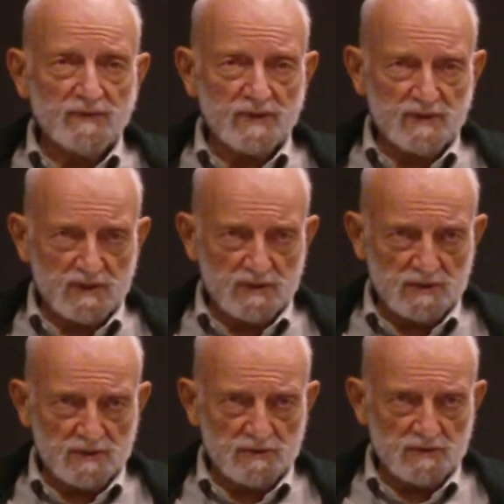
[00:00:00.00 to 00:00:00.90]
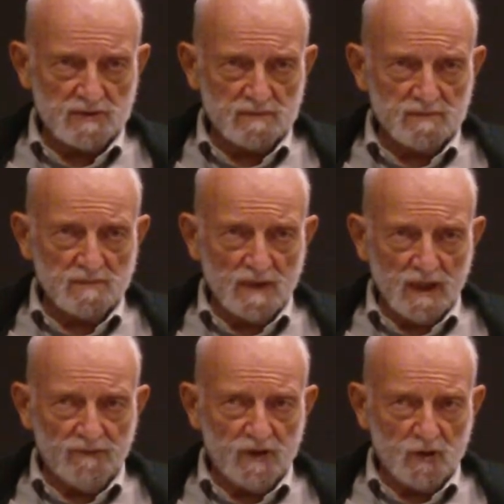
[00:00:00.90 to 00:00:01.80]
existence
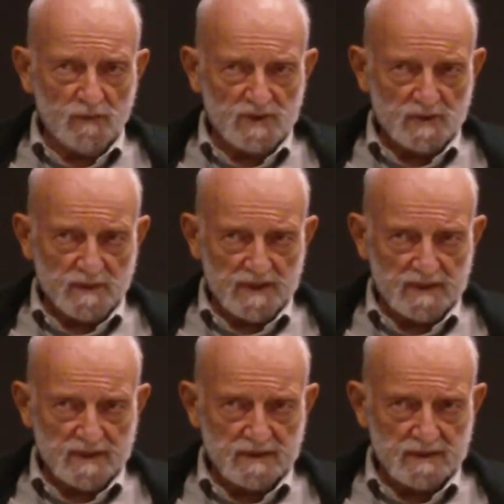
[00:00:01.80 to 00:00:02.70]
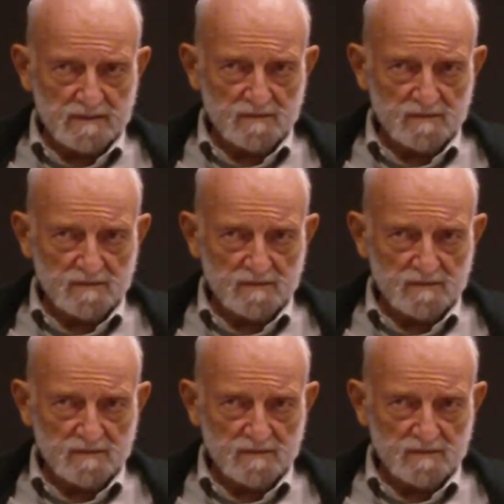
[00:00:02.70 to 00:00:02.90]
of the human species.